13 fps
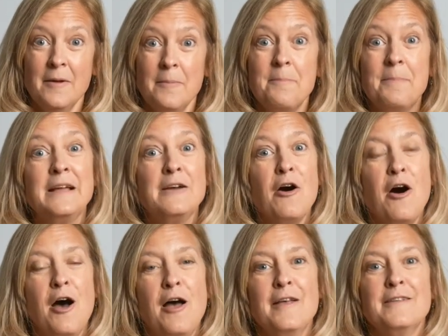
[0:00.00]

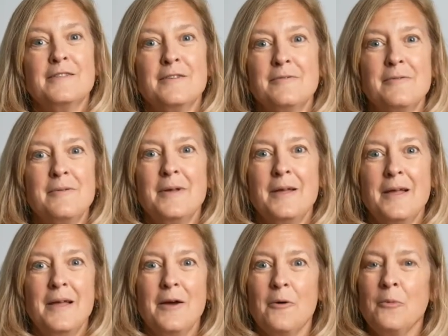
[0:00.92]
because
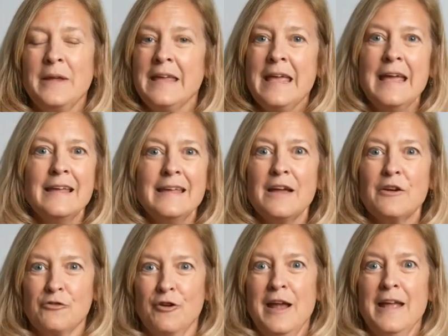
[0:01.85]
we can't get
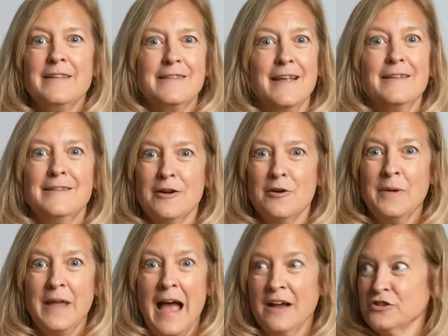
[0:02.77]
grants until
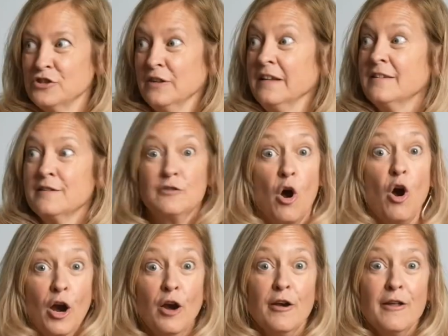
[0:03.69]
we actually
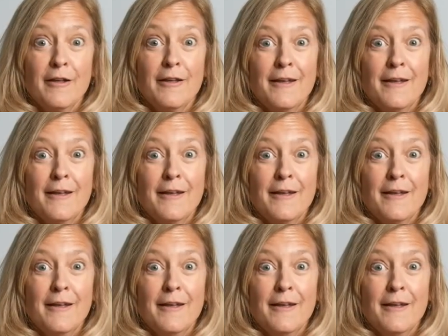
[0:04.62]
start